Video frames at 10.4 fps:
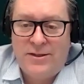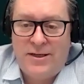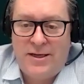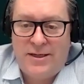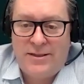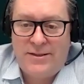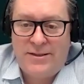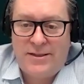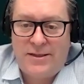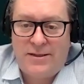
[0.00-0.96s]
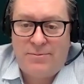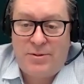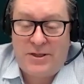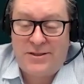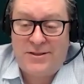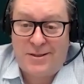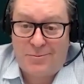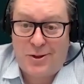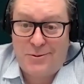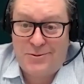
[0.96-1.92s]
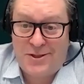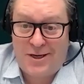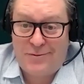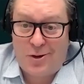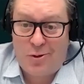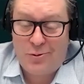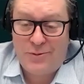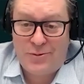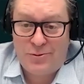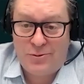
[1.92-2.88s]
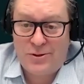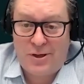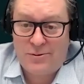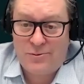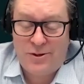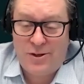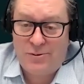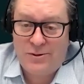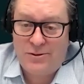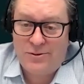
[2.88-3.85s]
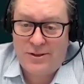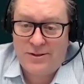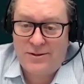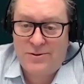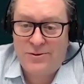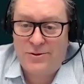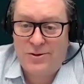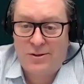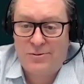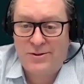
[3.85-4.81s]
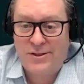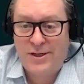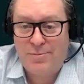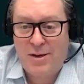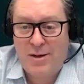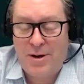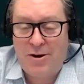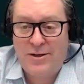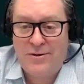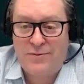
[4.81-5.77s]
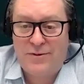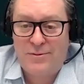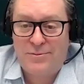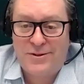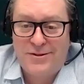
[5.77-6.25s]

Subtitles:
And because sometimes you have to hold them through a cycle. You know, it took us two cycles to get Mount Marion developed.